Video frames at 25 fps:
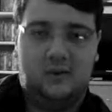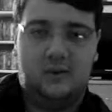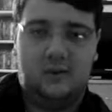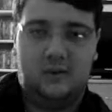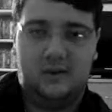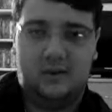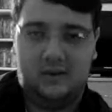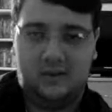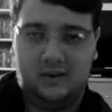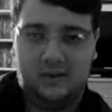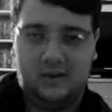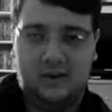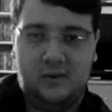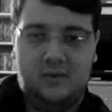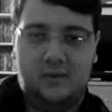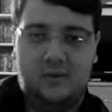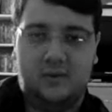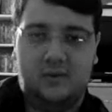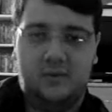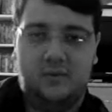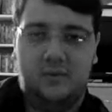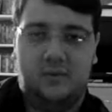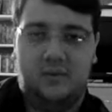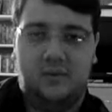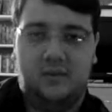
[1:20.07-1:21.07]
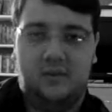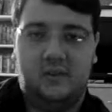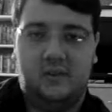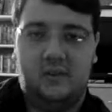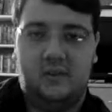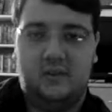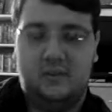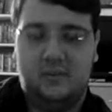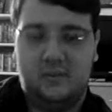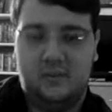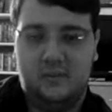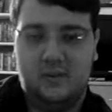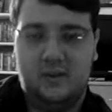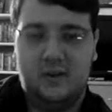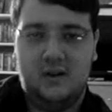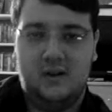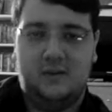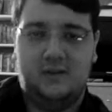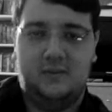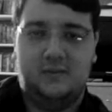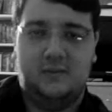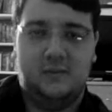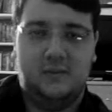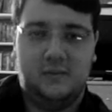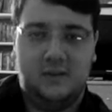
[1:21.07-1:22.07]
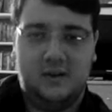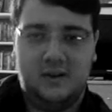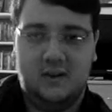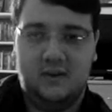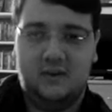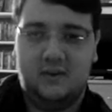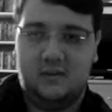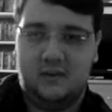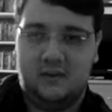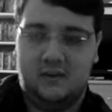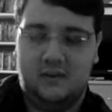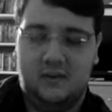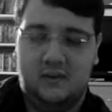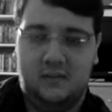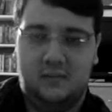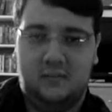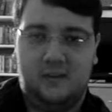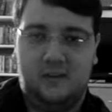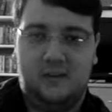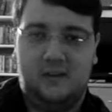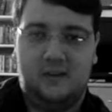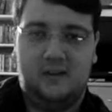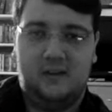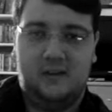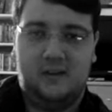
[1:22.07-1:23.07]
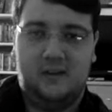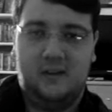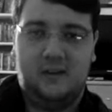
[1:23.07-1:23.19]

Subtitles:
distinguishable and unique from the other films.